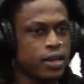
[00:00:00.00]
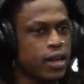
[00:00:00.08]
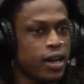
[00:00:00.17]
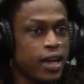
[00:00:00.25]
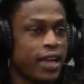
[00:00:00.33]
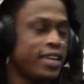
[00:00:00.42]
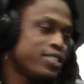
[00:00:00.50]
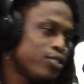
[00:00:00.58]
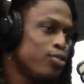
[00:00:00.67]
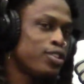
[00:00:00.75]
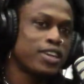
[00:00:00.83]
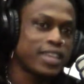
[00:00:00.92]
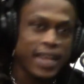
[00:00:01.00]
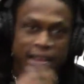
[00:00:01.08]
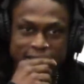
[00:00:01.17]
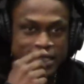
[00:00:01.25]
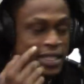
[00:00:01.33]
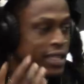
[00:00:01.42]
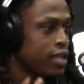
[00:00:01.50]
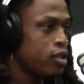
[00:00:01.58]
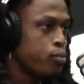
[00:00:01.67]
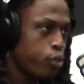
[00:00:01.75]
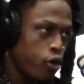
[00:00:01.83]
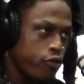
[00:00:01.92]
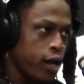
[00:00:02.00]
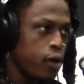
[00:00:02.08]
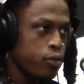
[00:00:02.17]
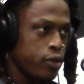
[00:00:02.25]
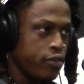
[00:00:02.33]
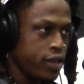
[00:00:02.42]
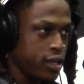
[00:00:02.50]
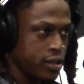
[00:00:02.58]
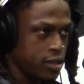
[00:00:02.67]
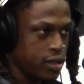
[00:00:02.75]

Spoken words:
Nah. And it's cool. Like I actually did like a little profile with Riveting. So